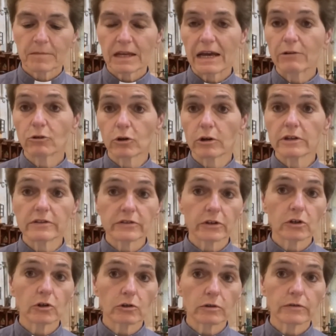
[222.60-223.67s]
Our God is a
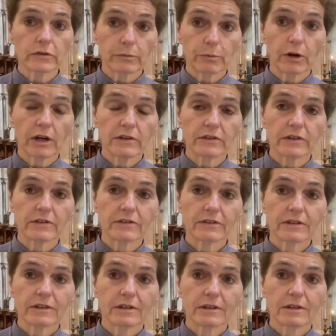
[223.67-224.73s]
God of
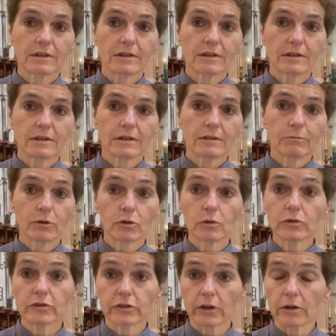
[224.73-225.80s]
surprises, but
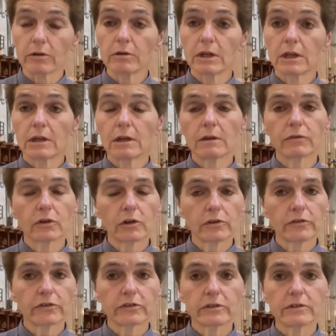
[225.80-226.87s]
also of
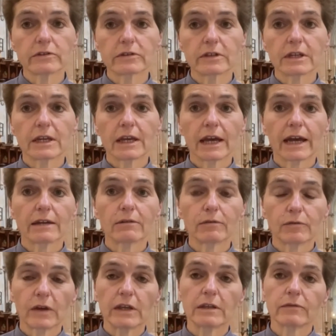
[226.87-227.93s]
constant and
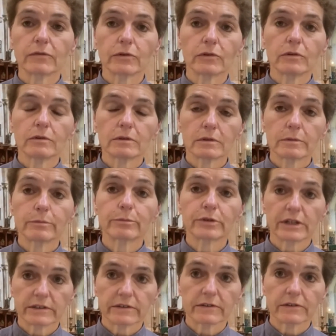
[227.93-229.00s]
faithful
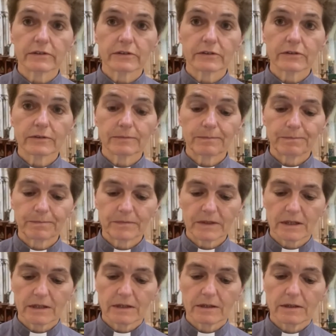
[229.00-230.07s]
presence.
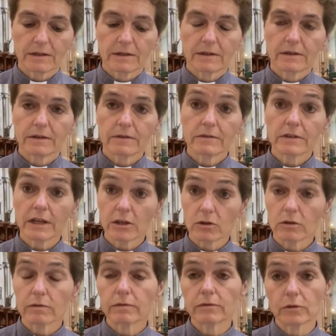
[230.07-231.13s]
Take
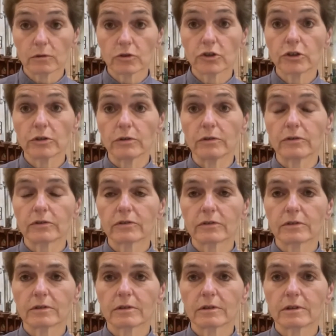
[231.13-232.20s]
off your shoes,
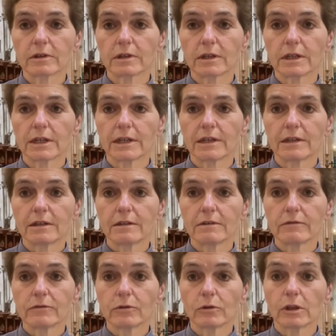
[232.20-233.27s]

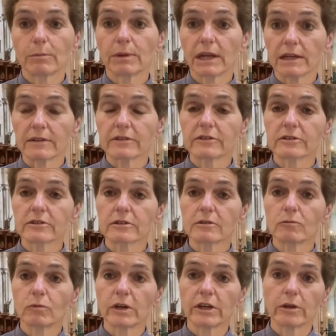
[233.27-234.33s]
for the place
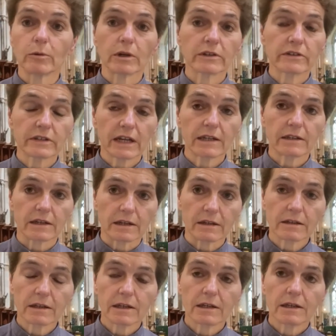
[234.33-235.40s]
where you are
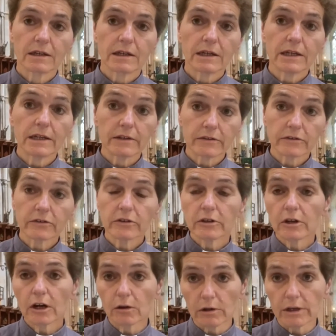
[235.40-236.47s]
standing is
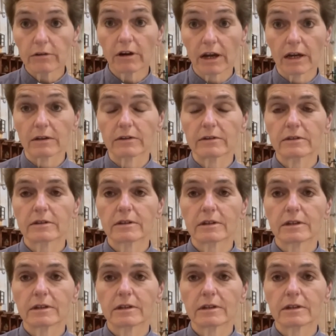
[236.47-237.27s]
holy ground,